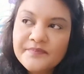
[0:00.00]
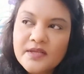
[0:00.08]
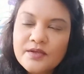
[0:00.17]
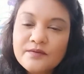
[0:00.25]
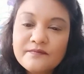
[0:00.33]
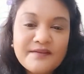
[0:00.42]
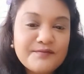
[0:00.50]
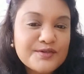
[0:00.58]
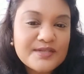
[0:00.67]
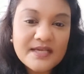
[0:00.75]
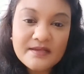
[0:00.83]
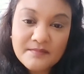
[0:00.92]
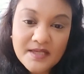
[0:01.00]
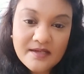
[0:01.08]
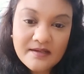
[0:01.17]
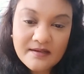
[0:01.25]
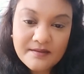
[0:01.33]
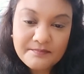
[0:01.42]
you've never done
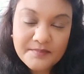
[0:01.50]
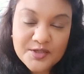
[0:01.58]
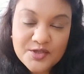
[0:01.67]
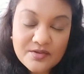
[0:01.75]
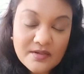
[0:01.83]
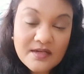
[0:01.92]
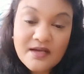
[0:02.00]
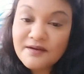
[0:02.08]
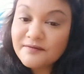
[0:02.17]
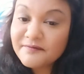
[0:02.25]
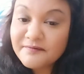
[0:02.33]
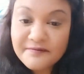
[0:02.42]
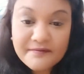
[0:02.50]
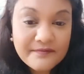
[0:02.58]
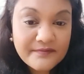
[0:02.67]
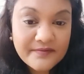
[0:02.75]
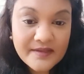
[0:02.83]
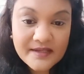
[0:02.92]
makeup, but you
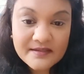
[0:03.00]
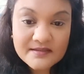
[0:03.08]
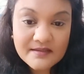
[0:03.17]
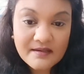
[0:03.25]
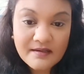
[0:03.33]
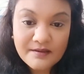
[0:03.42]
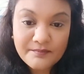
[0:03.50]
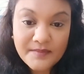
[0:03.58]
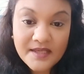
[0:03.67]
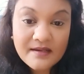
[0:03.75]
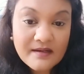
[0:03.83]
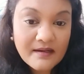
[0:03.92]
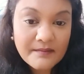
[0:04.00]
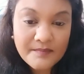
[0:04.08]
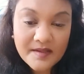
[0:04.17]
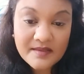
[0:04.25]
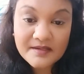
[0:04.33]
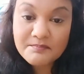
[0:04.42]
love that makeup
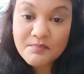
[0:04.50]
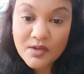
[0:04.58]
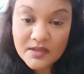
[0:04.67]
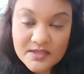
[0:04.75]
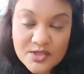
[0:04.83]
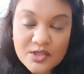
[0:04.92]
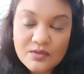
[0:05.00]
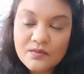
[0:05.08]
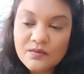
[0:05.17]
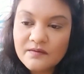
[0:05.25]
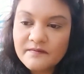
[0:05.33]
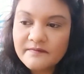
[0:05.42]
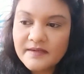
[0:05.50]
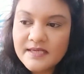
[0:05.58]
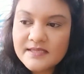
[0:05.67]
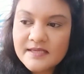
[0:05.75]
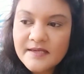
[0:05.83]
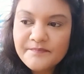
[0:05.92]
and that polished look on your
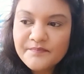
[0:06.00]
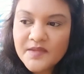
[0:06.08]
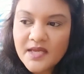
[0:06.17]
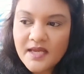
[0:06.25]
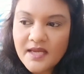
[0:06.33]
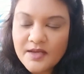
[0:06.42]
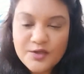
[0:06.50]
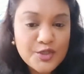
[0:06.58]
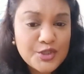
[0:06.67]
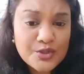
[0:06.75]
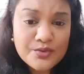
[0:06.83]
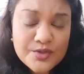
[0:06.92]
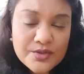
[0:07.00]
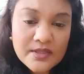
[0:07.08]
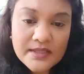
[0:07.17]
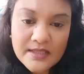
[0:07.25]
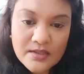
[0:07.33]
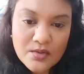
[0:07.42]
face, and you don't
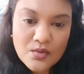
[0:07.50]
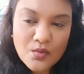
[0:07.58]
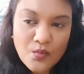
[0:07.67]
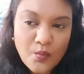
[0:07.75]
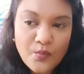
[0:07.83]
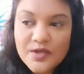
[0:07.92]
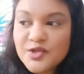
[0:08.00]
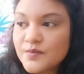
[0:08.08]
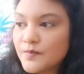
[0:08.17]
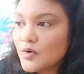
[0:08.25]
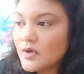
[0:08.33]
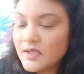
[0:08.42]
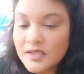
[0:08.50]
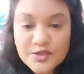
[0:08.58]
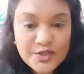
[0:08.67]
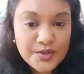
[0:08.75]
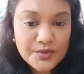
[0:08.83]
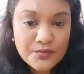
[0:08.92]
really know which product
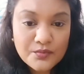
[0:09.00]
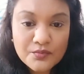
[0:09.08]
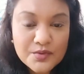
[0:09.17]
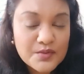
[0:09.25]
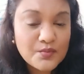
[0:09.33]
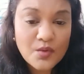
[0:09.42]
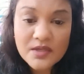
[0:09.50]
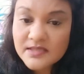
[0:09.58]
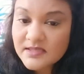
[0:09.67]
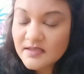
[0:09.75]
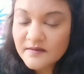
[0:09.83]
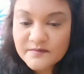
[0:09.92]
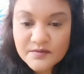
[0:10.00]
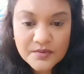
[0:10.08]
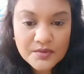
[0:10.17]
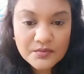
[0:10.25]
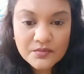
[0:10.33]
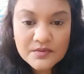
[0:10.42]
to use, what stuff to
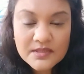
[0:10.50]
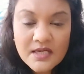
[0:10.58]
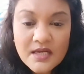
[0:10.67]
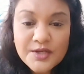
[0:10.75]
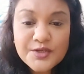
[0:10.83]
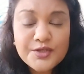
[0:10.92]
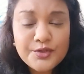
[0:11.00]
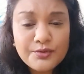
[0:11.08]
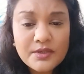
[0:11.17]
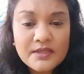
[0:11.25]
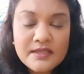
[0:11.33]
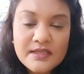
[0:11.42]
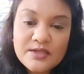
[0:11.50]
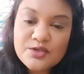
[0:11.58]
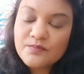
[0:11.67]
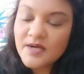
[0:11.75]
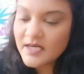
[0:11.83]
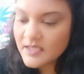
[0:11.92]
use, do you really need to
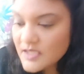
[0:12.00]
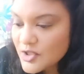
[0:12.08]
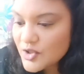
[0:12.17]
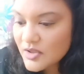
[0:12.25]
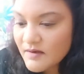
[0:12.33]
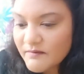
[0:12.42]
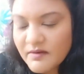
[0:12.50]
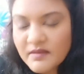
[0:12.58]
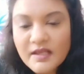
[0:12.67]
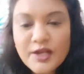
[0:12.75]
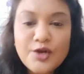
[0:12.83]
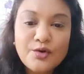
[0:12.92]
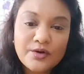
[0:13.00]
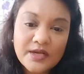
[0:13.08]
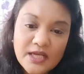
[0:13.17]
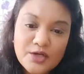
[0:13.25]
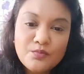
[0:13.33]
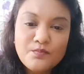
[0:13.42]
buy each and everything, or
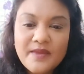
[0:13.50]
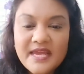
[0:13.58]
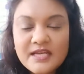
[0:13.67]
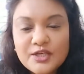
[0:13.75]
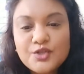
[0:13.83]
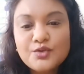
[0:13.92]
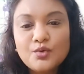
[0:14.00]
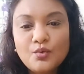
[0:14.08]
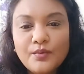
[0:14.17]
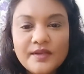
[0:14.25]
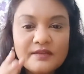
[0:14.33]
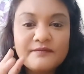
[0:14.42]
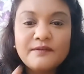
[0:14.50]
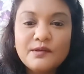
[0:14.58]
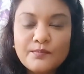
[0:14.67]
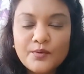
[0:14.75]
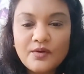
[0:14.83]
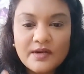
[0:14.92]
can you make do with few
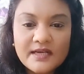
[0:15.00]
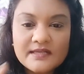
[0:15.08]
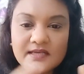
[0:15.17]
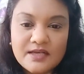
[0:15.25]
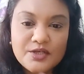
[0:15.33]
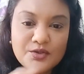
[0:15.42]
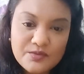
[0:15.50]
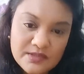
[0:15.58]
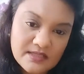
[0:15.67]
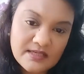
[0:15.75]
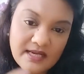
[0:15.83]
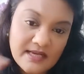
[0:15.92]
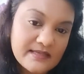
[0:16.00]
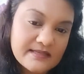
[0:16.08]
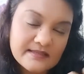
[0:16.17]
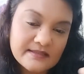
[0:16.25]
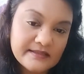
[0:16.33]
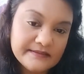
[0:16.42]
products and use it as
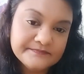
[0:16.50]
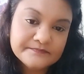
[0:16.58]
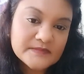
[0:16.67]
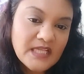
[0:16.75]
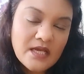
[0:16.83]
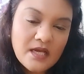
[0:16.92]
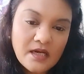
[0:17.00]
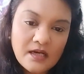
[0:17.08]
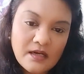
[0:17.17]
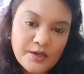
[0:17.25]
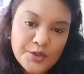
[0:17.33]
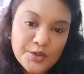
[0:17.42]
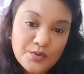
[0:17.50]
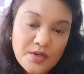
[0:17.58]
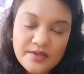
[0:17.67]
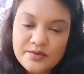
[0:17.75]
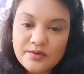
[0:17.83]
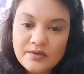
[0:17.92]

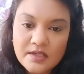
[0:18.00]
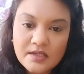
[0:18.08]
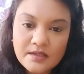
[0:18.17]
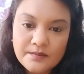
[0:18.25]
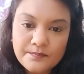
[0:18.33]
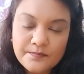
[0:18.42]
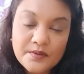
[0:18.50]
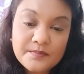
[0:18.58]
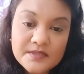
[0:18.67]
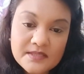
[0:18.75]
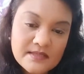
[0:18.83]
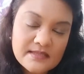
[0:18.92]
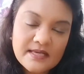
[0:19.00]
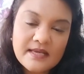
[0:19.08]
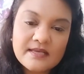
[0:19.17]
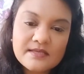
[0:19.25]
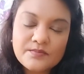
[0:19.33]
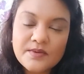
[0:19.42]
other purposes
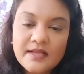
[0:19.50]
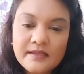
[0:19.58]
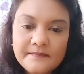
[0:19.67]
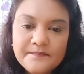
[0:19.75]
as well?